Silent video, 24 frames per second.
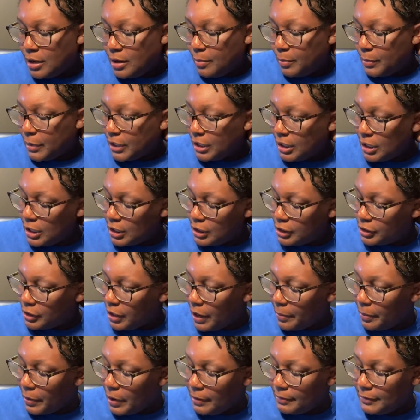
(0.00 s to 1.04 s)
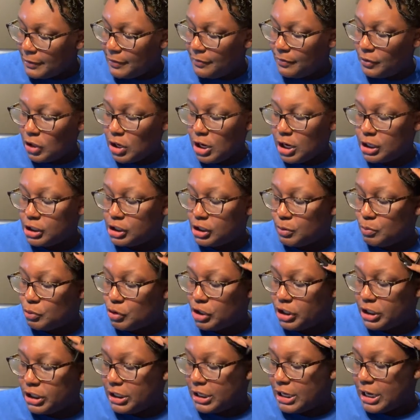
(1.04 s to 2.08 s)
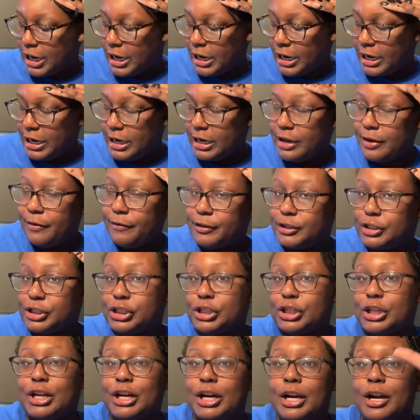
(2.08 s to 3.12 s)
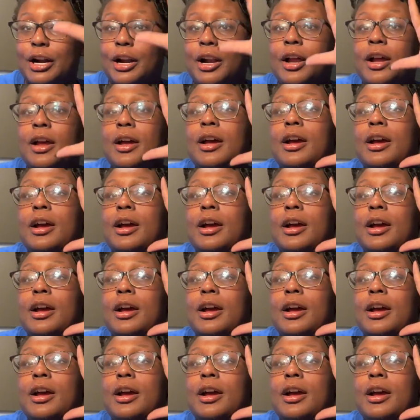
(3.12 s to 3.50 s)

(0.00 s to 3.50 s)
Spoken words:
But yeah, so I'll probably vlog some more tonight for sure.